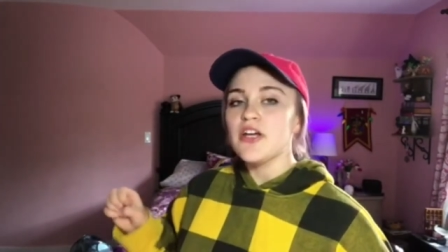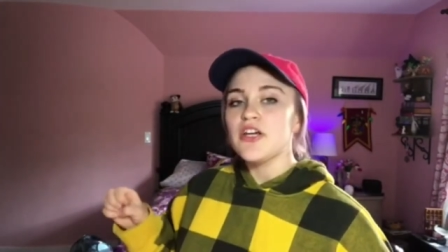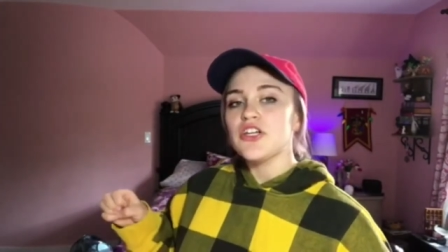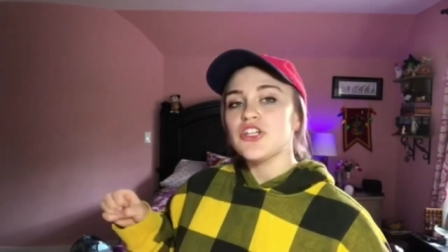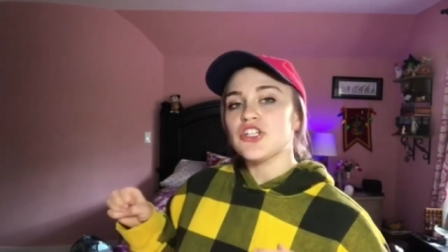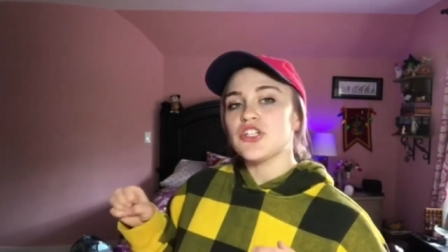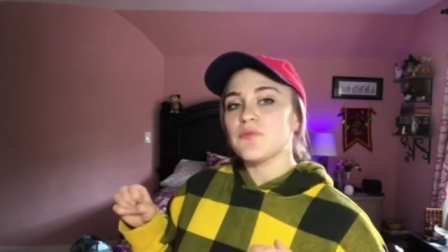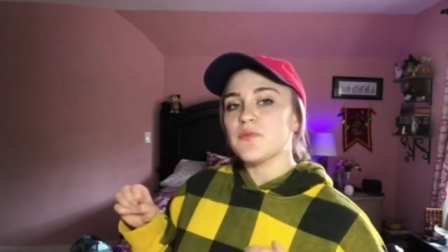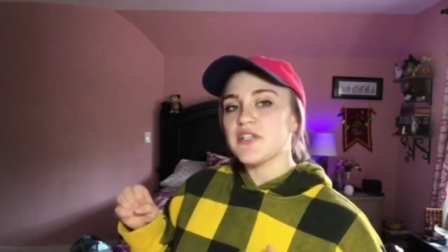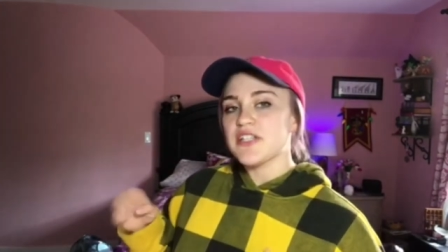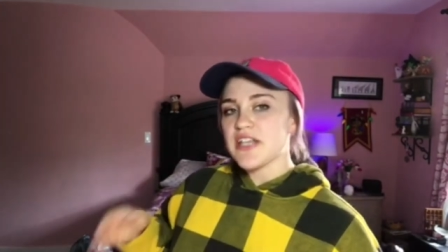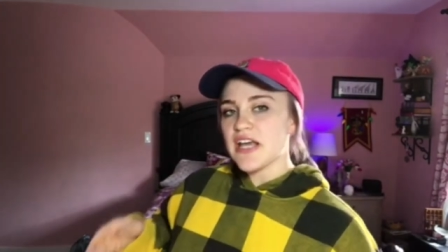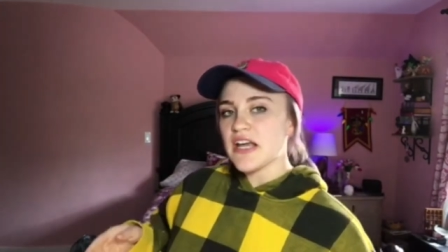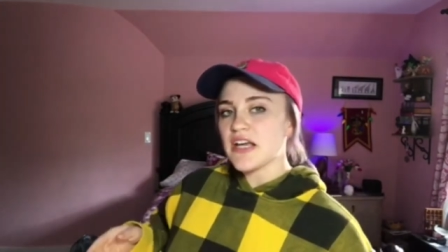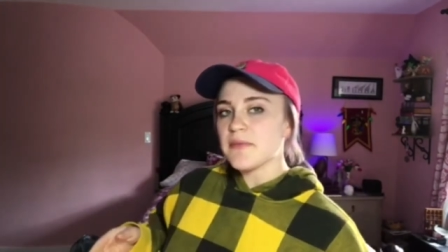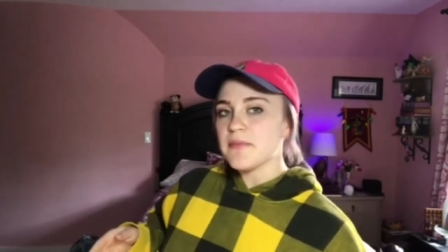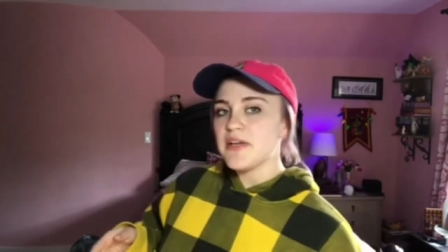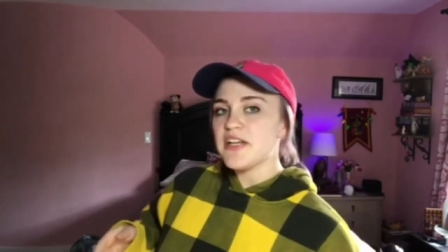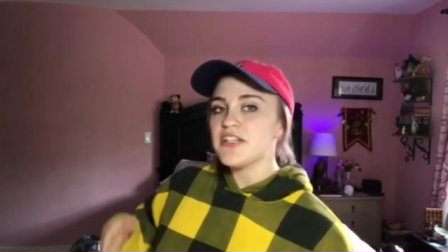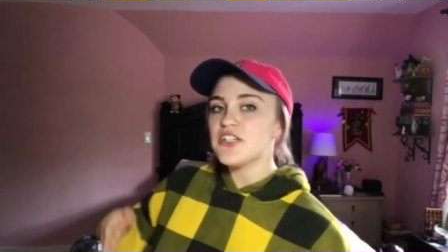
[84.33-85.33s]
she would
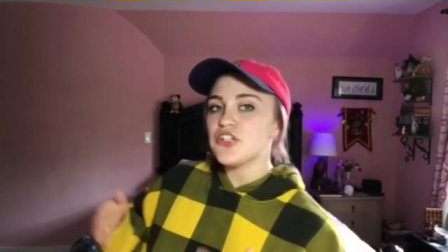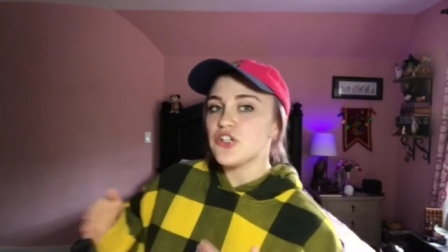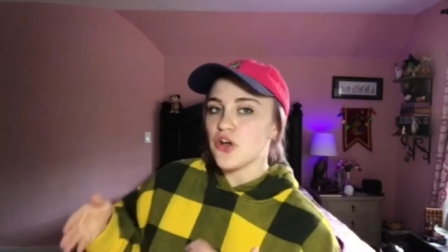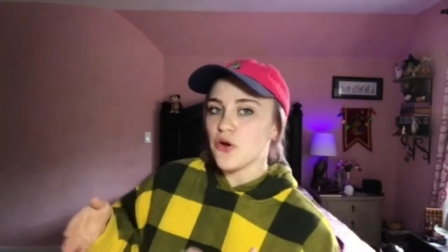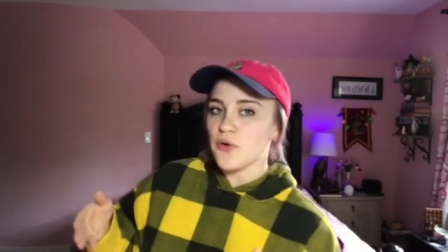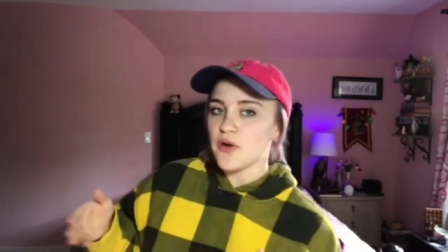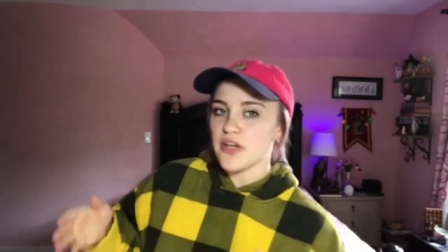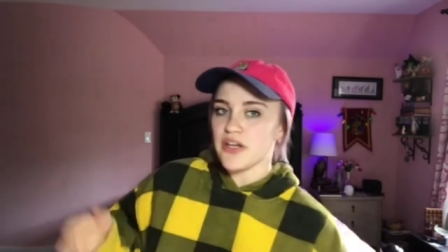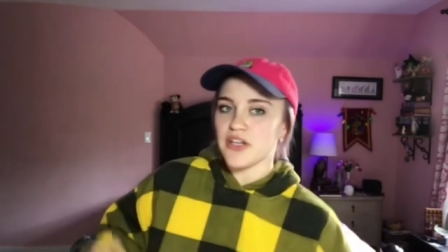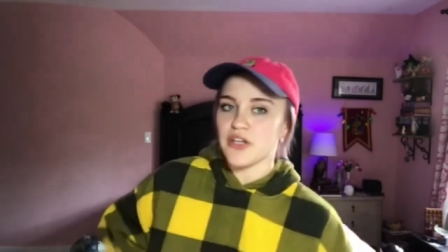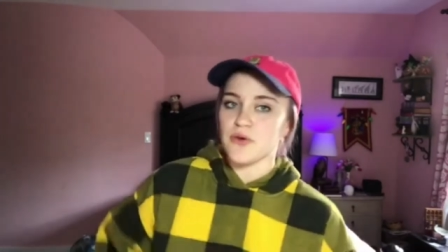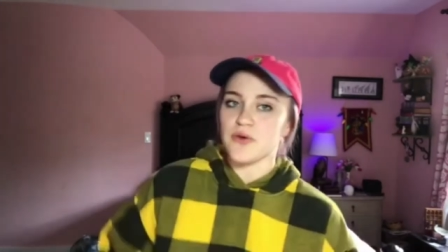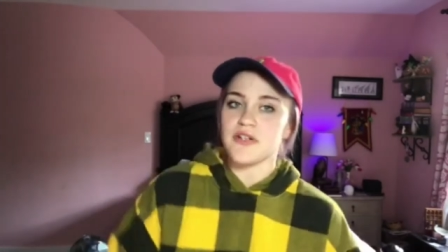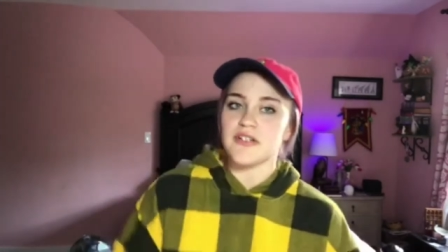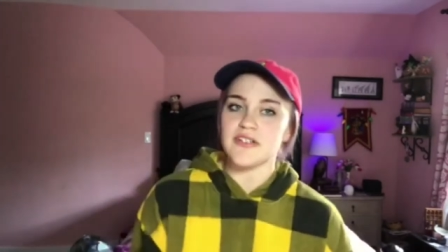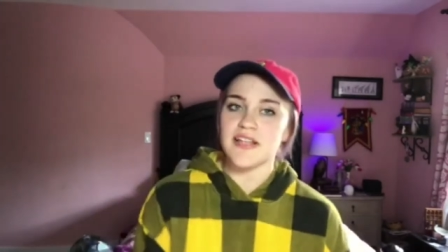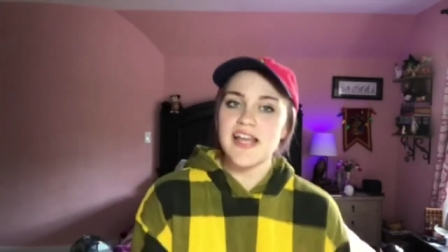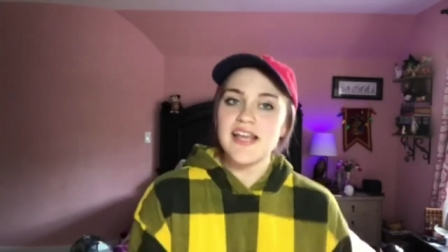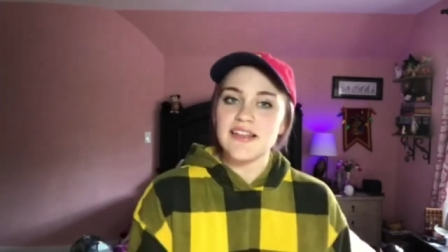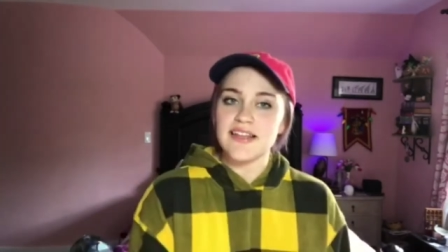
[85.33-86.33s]
take me to go get a
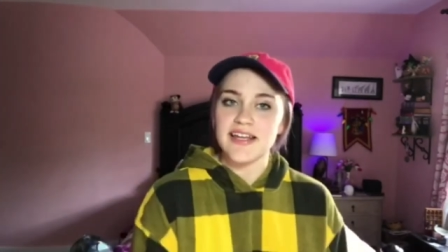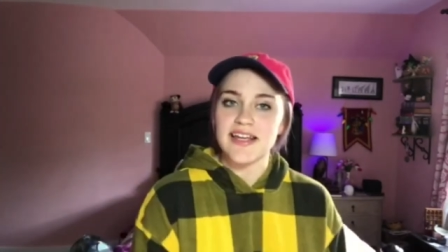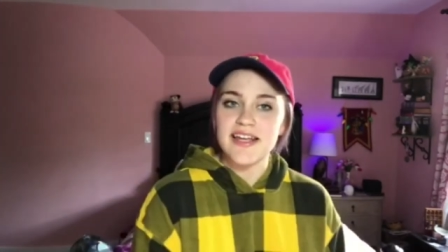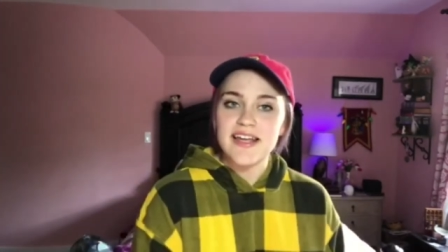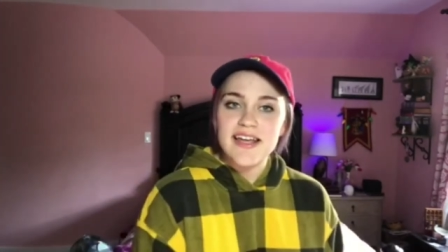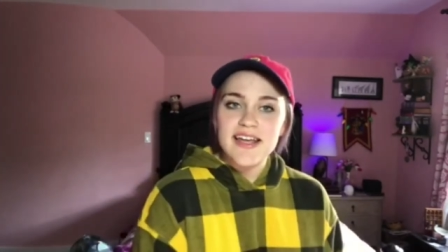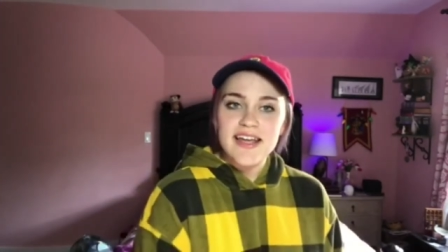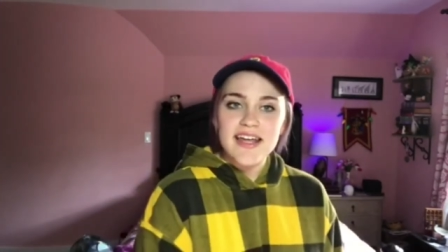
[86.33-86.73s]
ukulele